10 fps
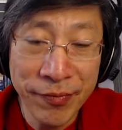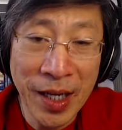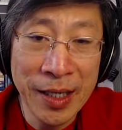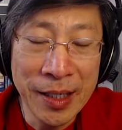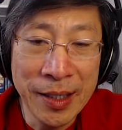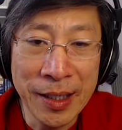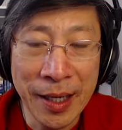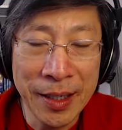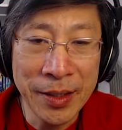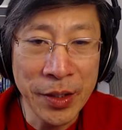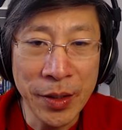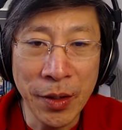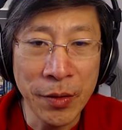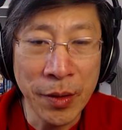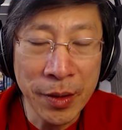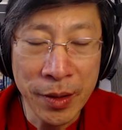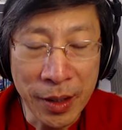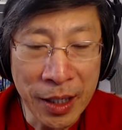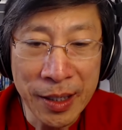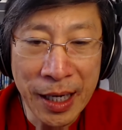and in the end, you know, the
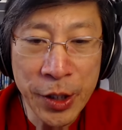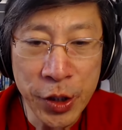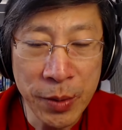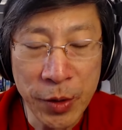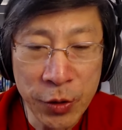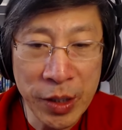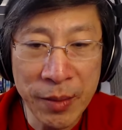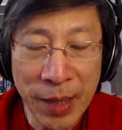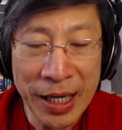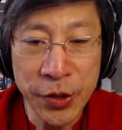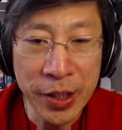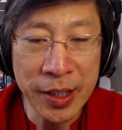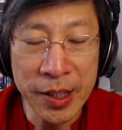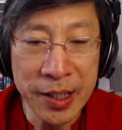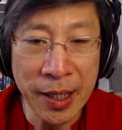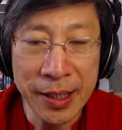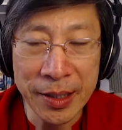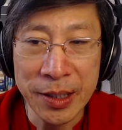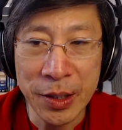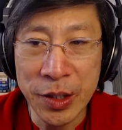connection between magic and
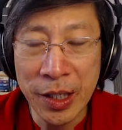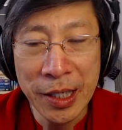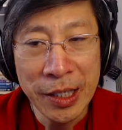science is